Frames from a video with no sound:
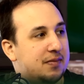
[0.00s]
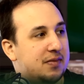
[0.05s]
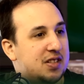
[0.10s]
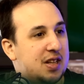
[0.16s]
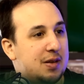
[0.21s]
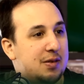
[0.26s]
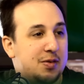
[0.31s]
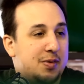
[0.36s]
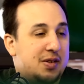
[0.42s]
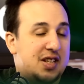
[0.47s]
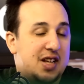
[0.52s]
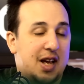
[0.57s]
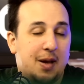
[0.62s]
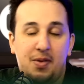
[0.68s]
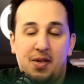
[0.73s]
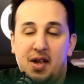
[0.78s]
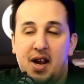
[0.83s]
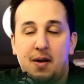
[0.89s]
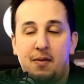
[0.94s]
Seems to be the
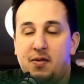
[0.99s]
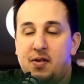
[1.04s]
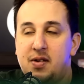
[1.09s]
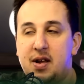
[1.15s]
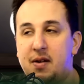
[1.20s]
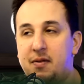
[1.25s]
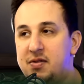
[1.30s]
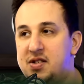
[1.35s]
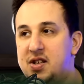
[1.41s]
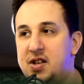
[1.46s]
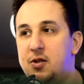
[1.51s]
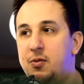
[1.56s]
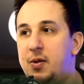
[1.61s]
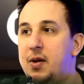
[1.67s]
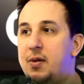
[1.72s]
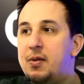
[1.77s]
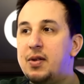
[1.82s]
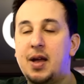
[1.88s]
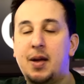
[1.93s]
same thing every every single
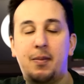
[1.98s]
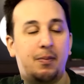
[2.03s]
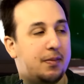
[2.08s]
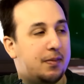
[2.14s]
week with them.